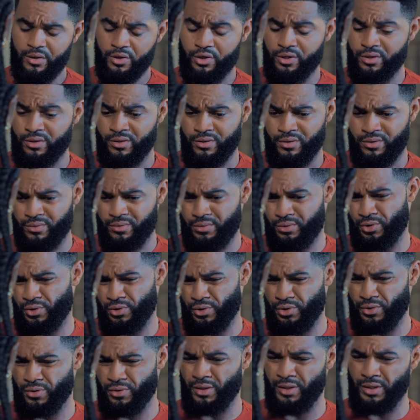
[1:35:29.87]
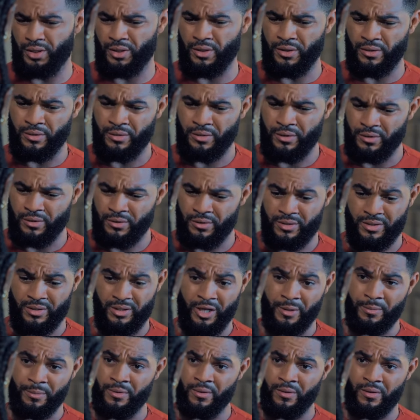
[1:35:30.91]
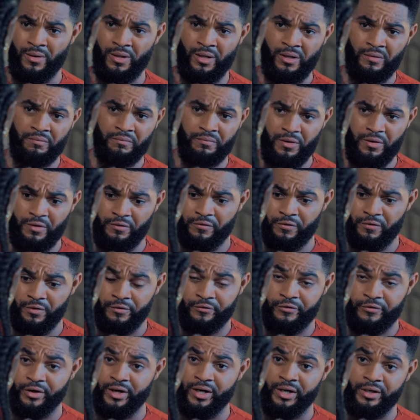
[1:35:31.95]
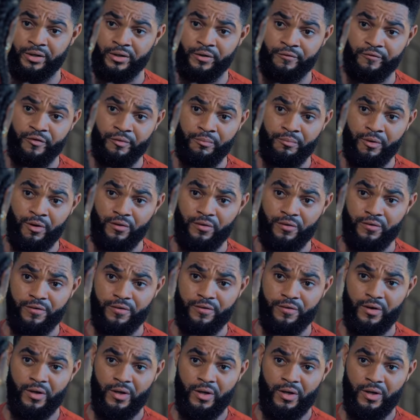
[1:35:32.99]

She's usually unstable every end of the month.